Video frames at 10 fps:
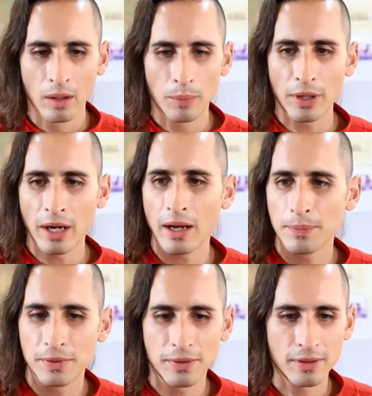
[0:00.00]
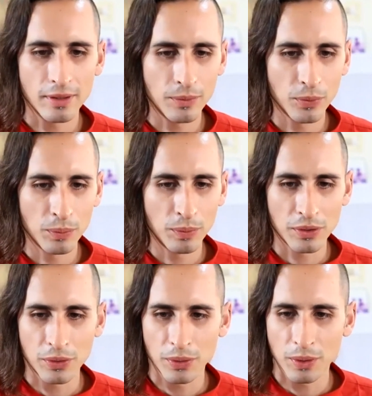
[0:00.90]
Perhaps it would be
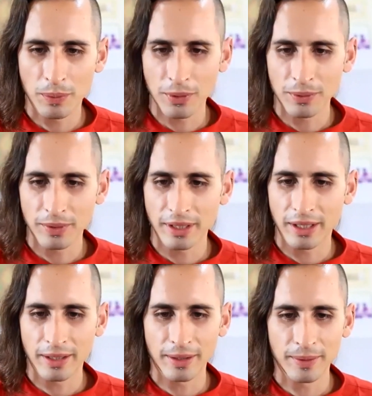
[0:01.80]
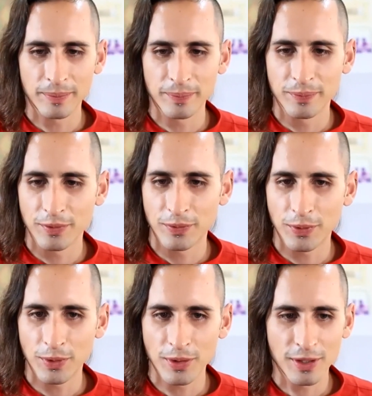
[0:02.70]
suitable
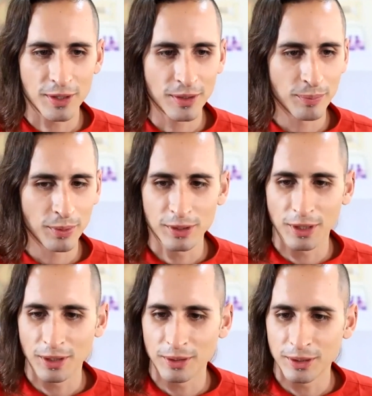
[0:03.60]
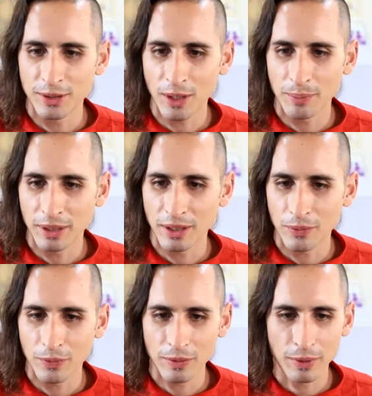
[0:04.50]
for this particular topic
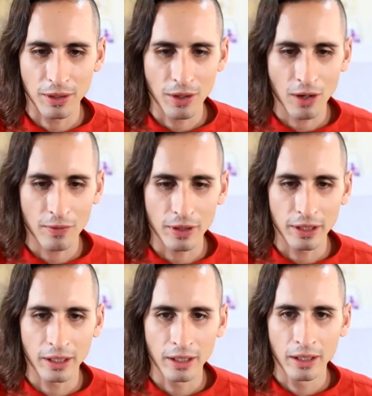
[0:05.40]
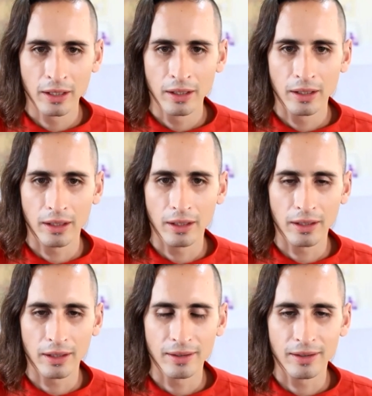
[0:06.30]
that we've been covering,
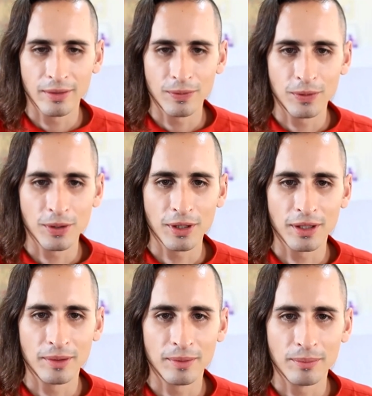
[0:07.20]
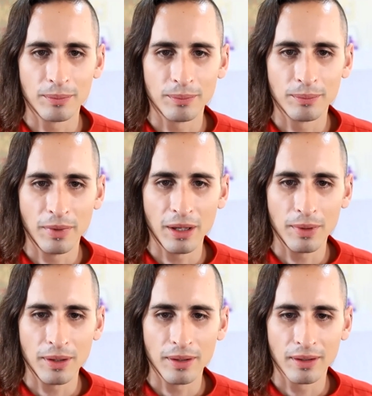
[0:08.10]
if you can
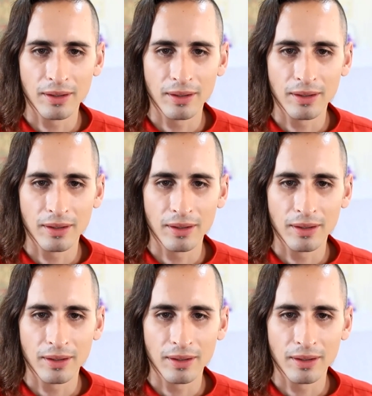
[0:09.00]
maybe